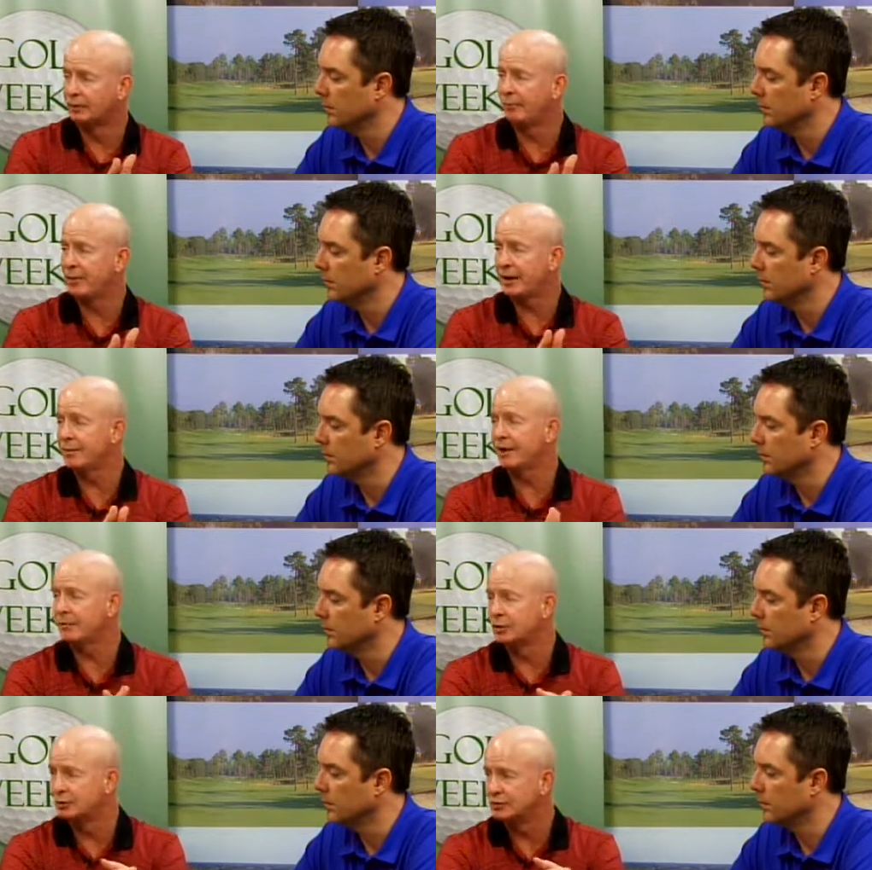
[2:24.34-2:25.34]
Speaker 1: many, many
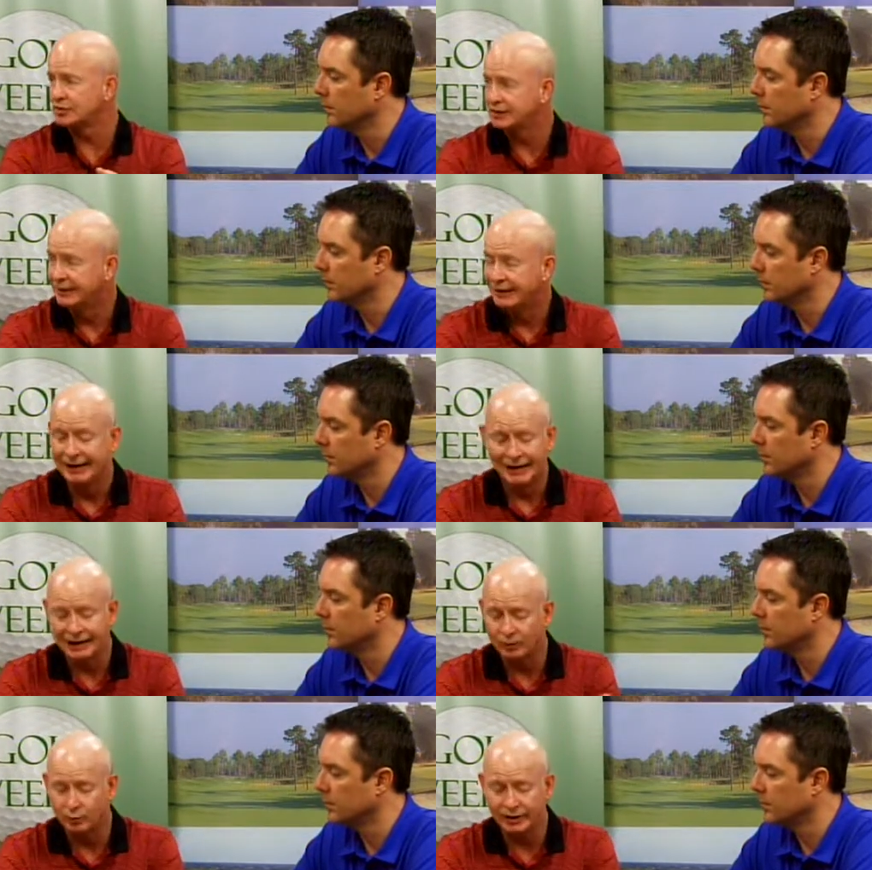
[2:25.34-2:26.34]
moons. Yeah.
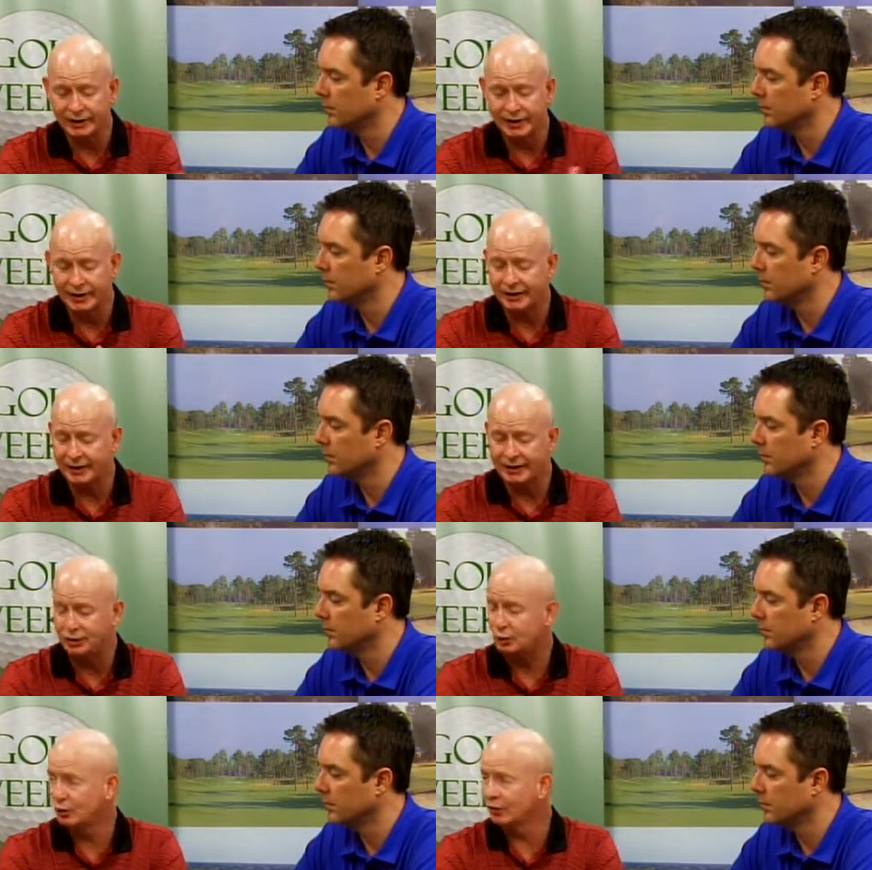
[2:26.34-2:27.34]
And we had a
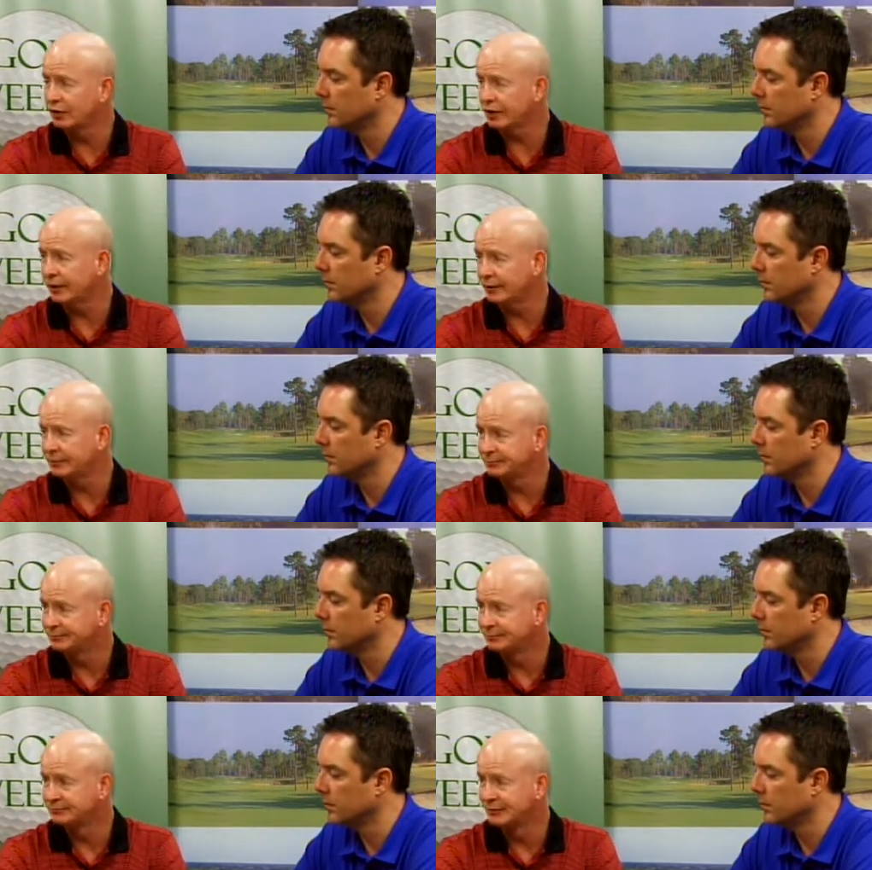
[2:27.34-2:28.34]
tour rookie,
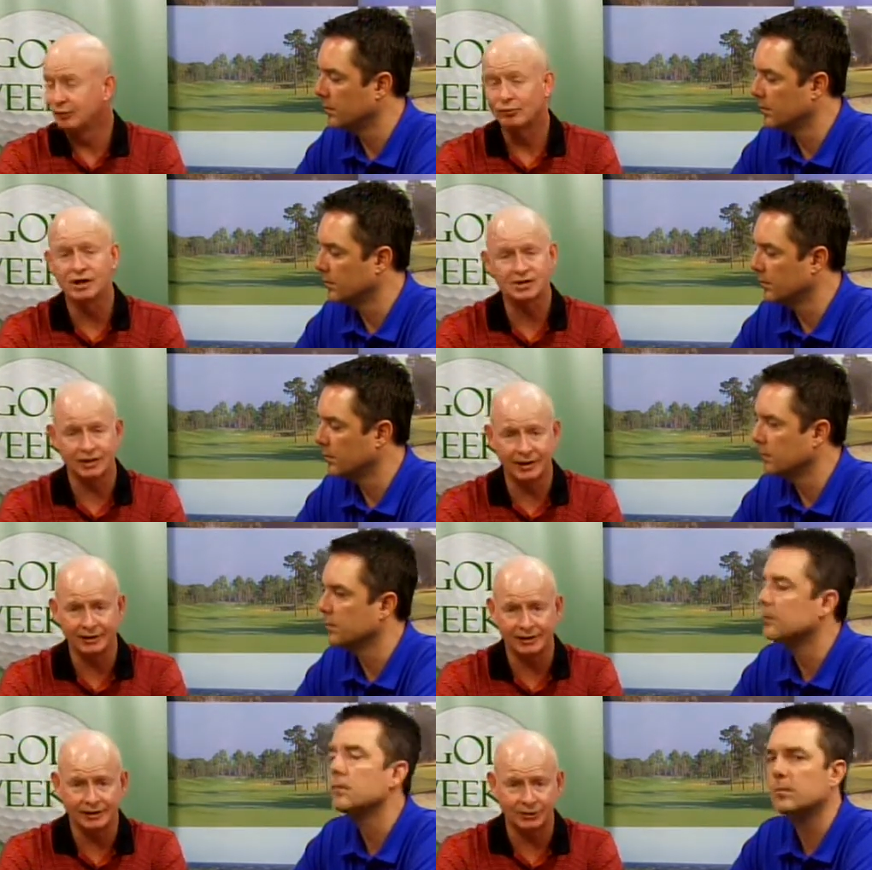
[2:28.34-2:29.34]
Russell
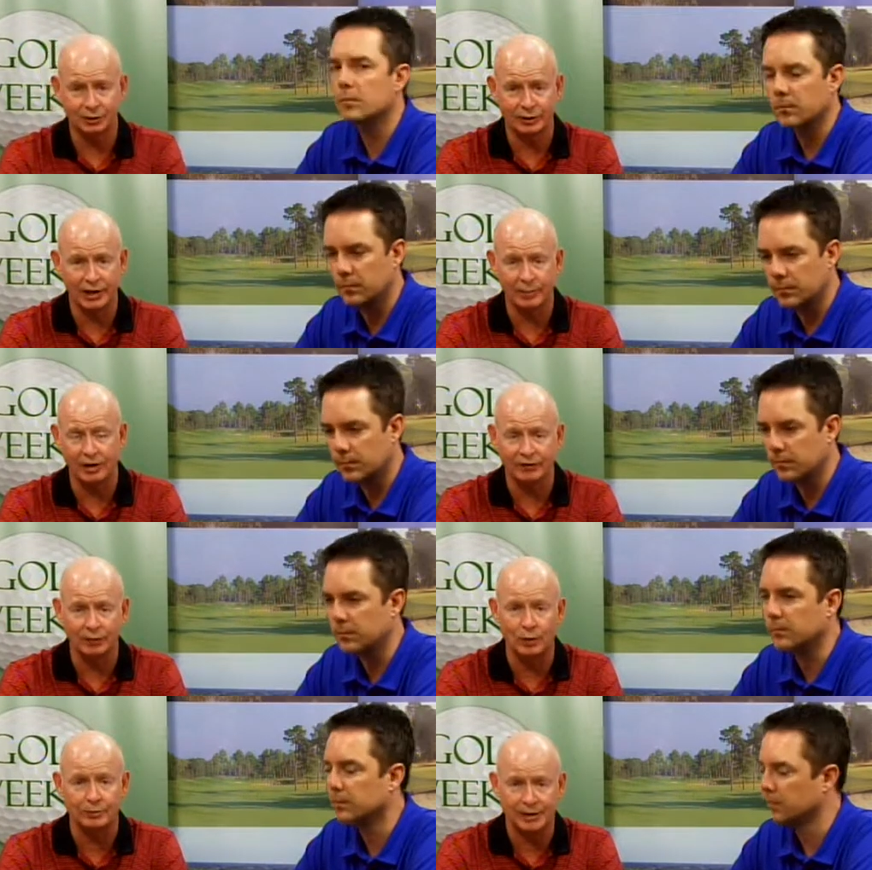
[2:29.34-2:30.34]
Henley, who came off the
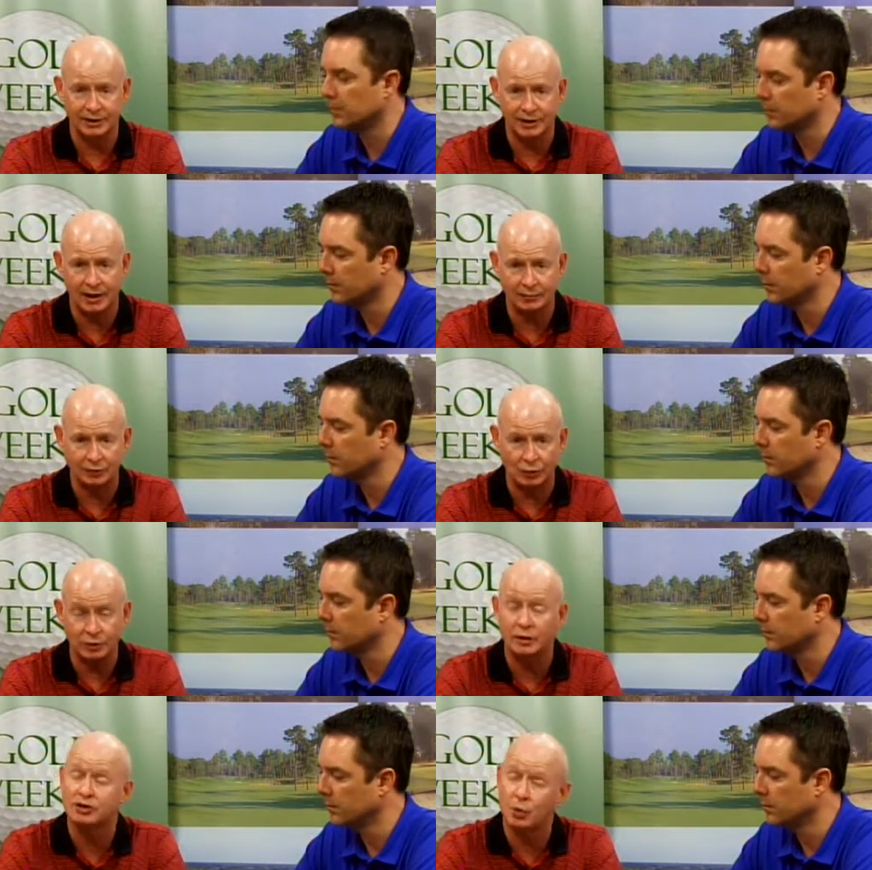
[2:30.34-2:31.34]
Web.com tour. He
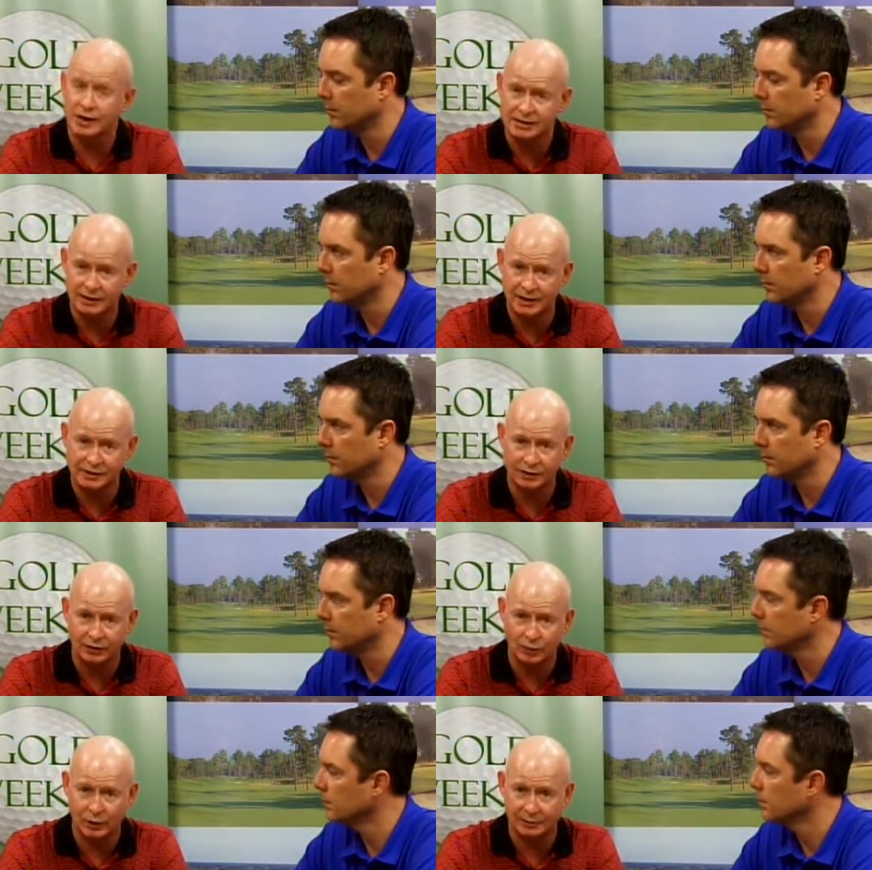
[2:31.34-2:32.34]
won twice last year on
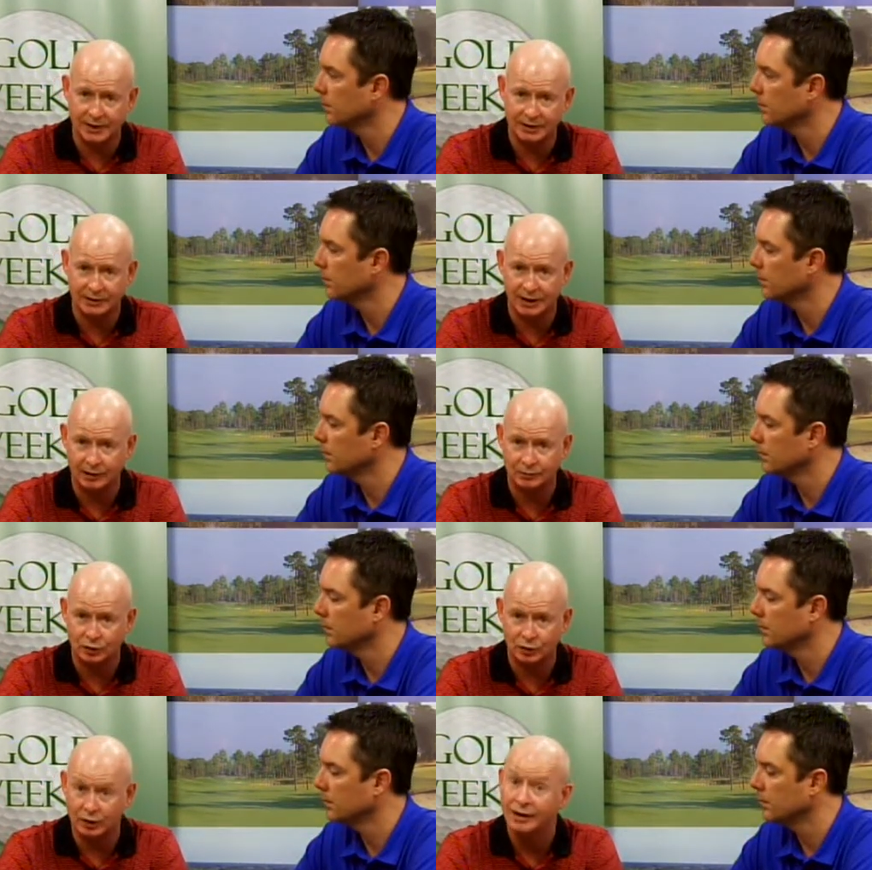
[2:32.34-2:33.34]
the Web.com
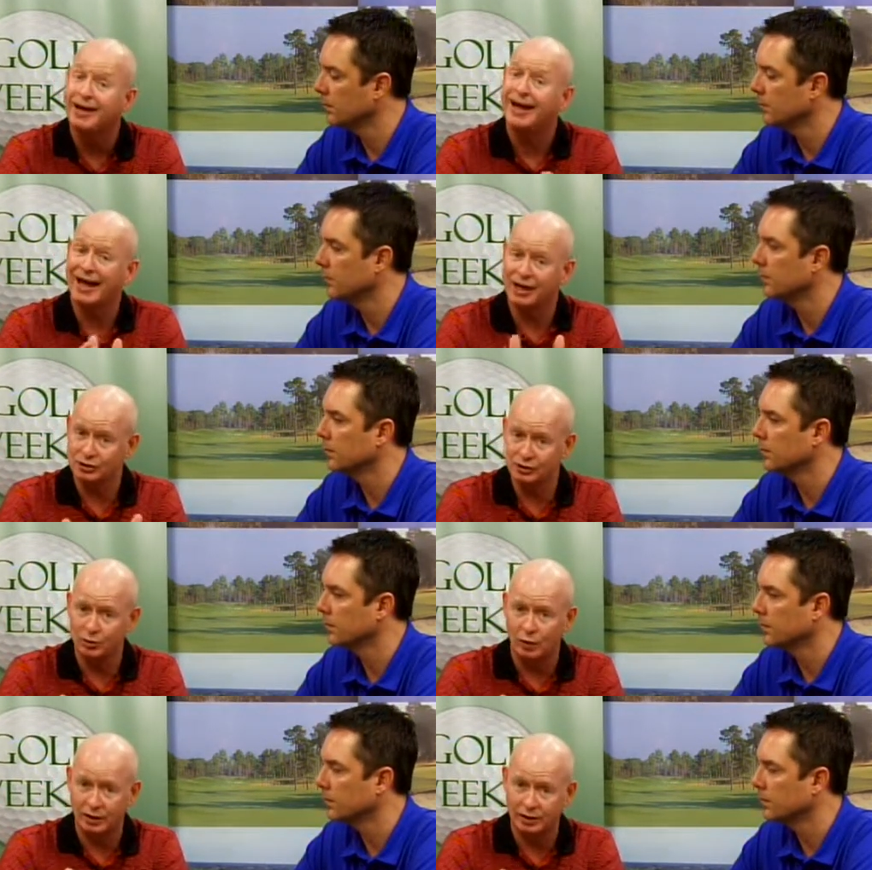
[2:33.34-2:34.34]
tour. Actually,
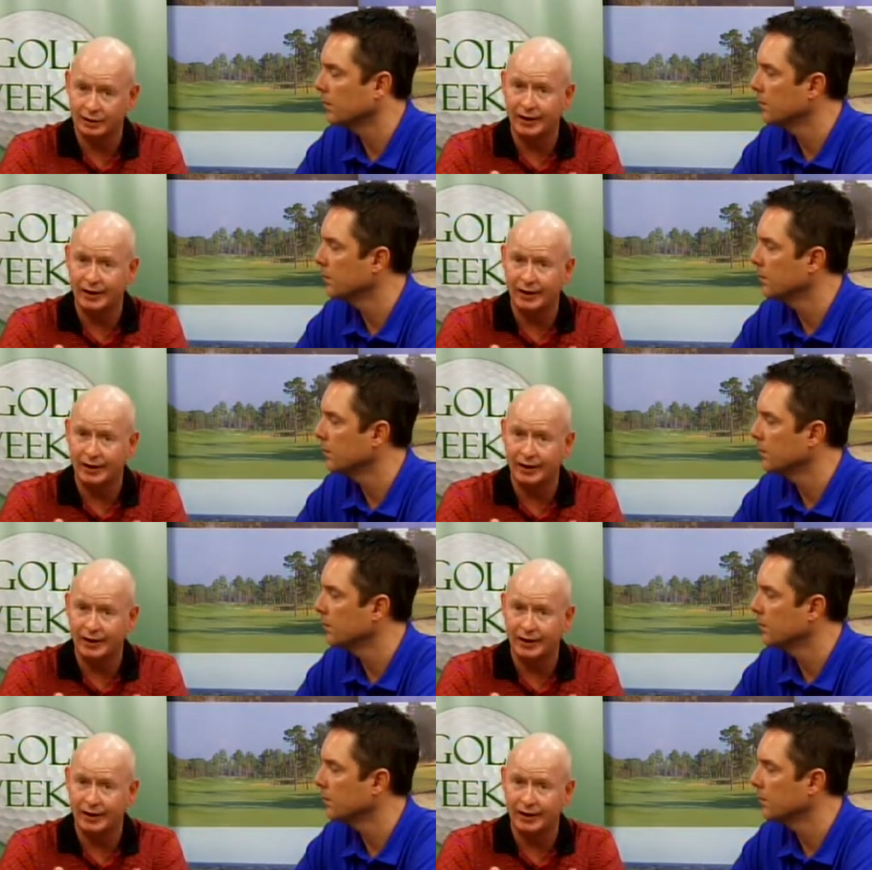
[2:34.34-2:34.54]
won